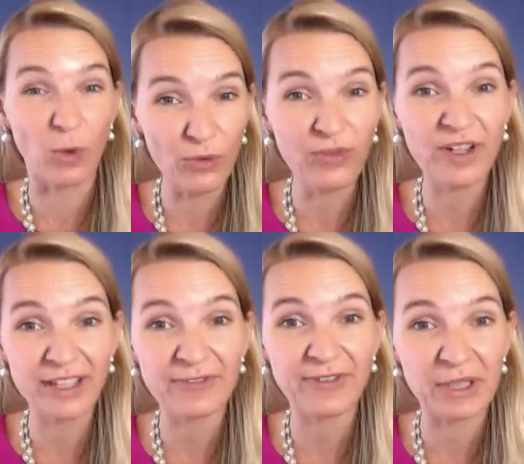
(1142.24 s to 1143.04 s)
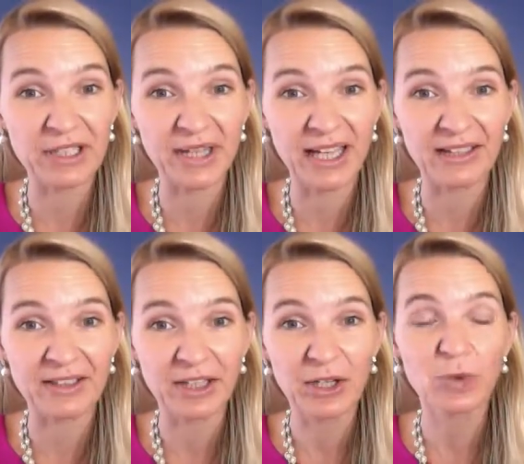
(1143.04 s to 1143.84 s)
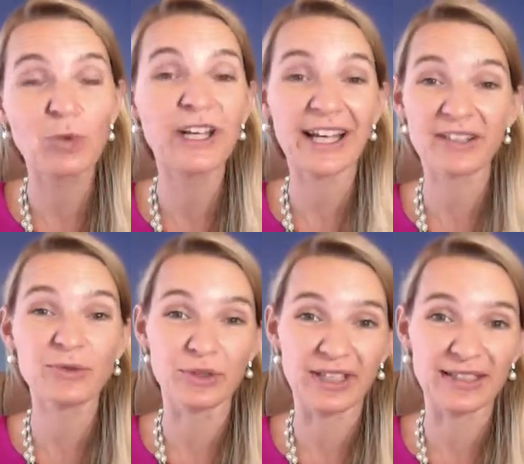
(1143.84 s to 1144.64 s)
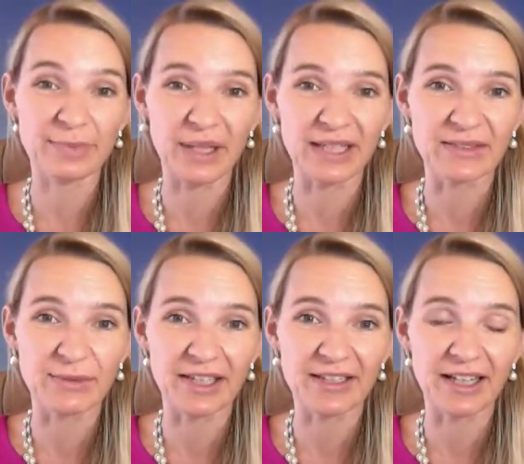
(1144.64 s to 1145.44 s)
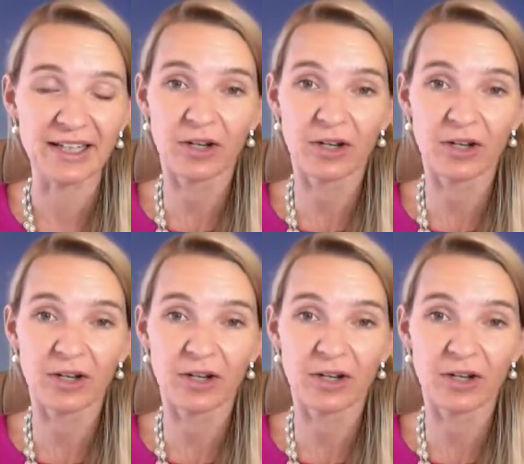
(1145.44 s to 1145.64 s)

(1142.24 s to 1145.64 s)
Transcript: overly feminine men who can't hold that space, right? They're like,